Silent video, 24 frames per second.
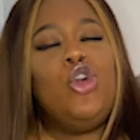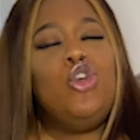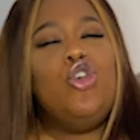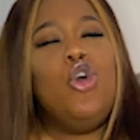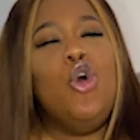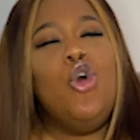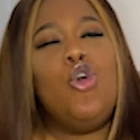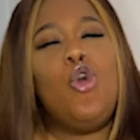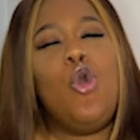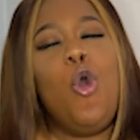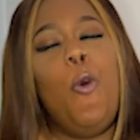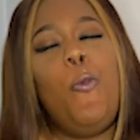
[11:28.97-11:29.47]

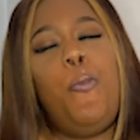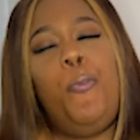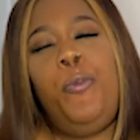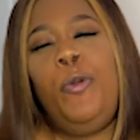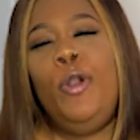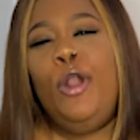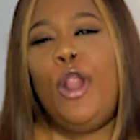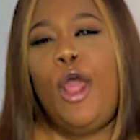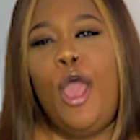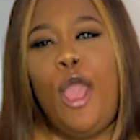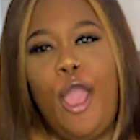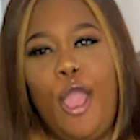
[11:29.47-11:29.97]
Google
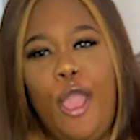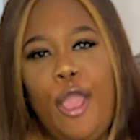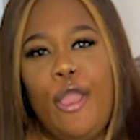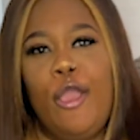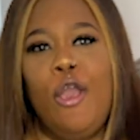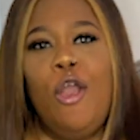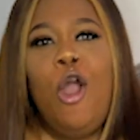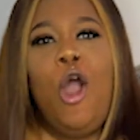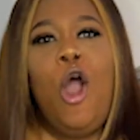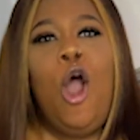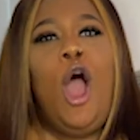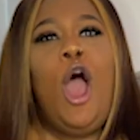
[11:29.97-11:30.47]
Play.
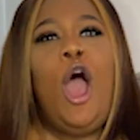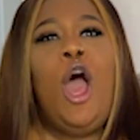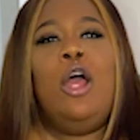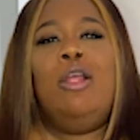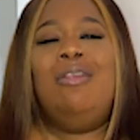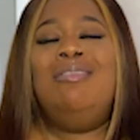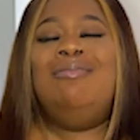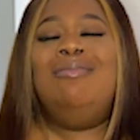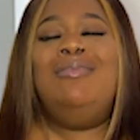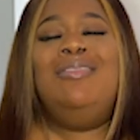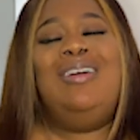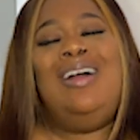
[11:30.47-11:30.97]

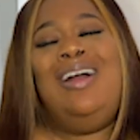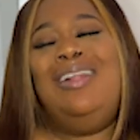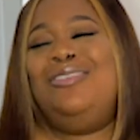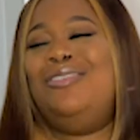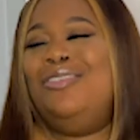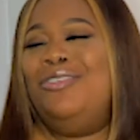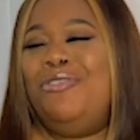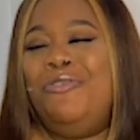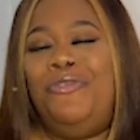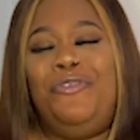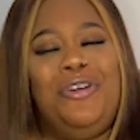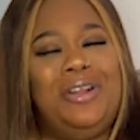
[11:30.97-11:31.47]
I
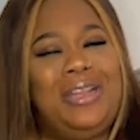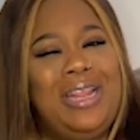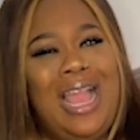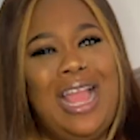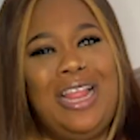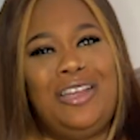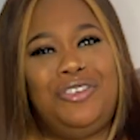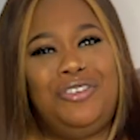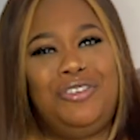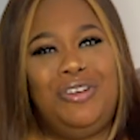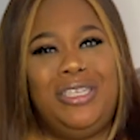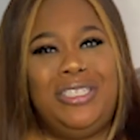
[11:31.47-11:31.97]
don't know for the
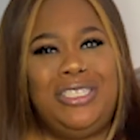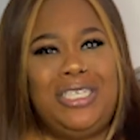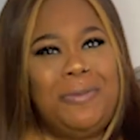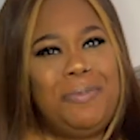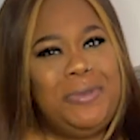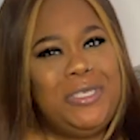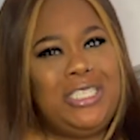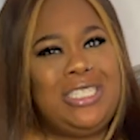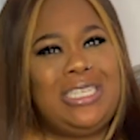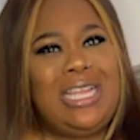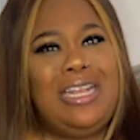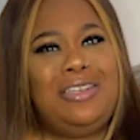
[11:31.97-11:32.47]
Android. Have
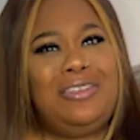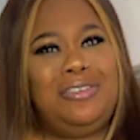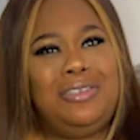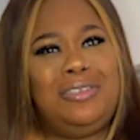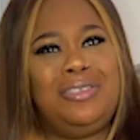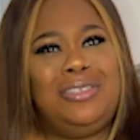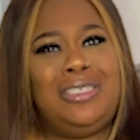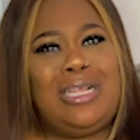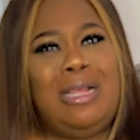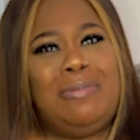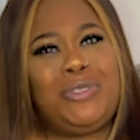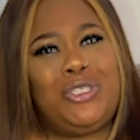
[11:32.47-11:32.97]
you
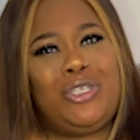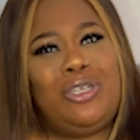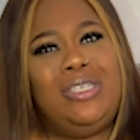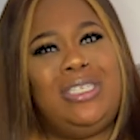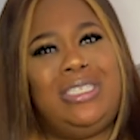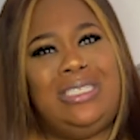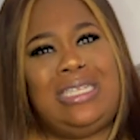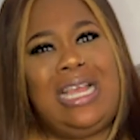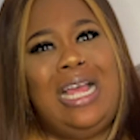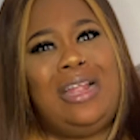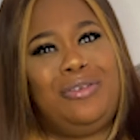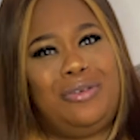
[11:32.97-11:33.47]
Samsung
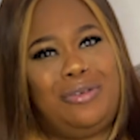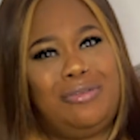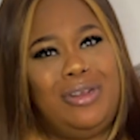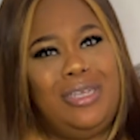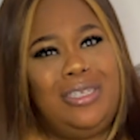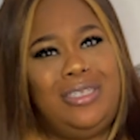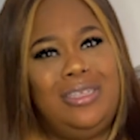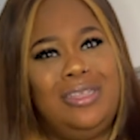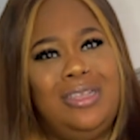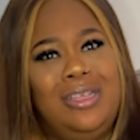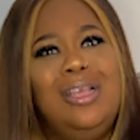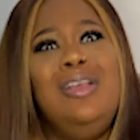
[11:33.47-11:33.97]
is
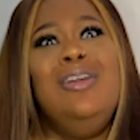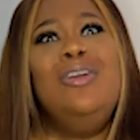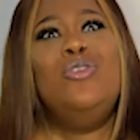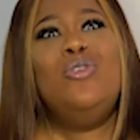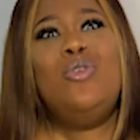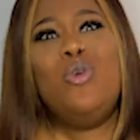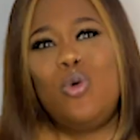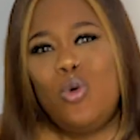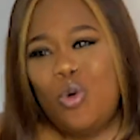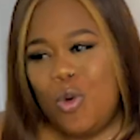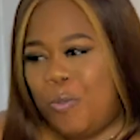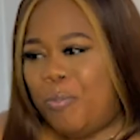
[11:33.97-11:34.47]
Android.
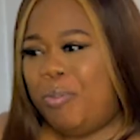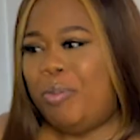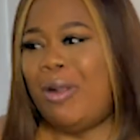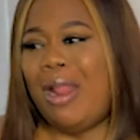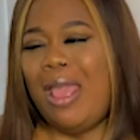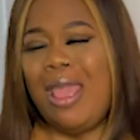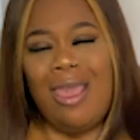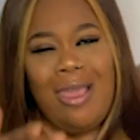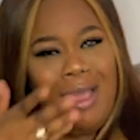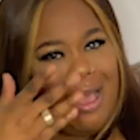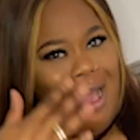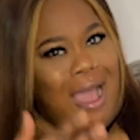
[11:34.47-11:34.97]
Google
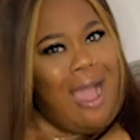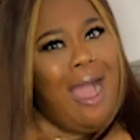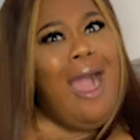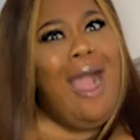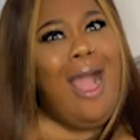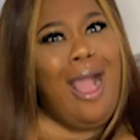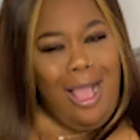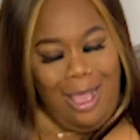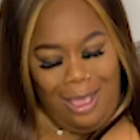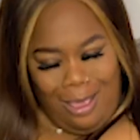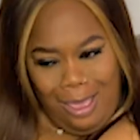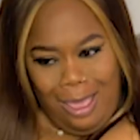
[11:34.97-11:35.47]
Play,
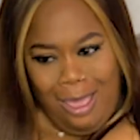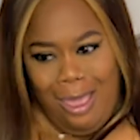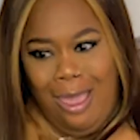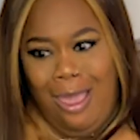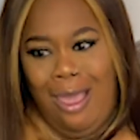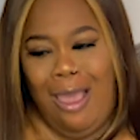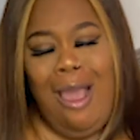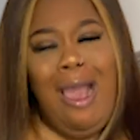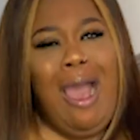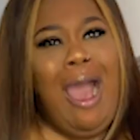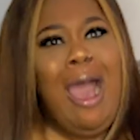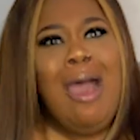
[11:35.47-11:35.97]

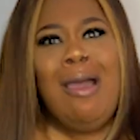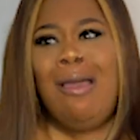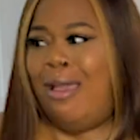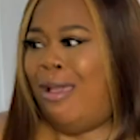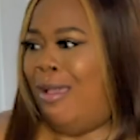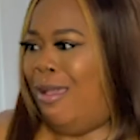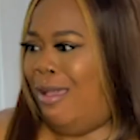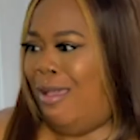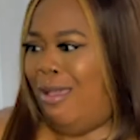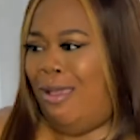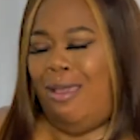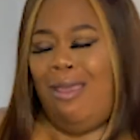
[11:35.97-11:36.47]

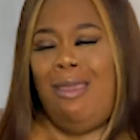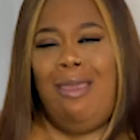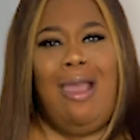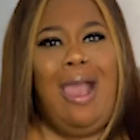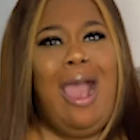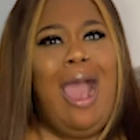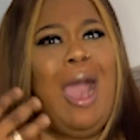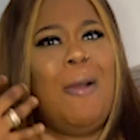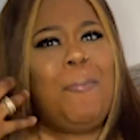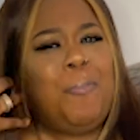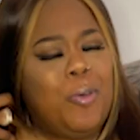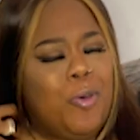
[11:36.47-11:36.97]

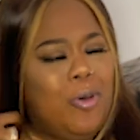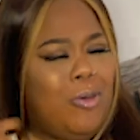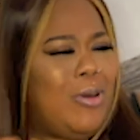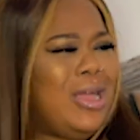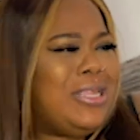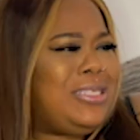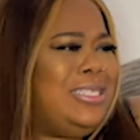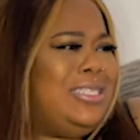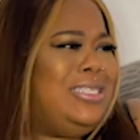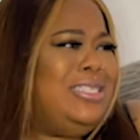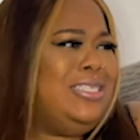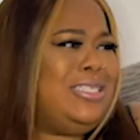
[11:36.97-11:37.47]
Apple.
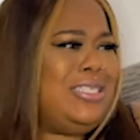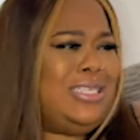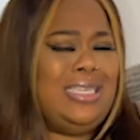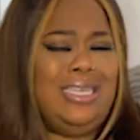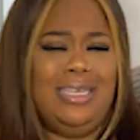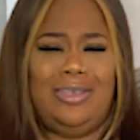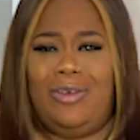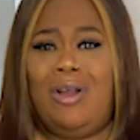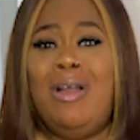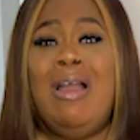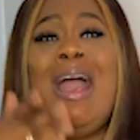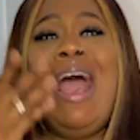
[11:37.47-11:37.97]
What is this thing
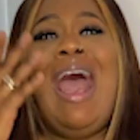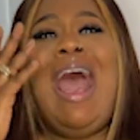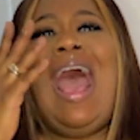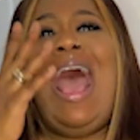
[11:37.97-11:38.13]
called?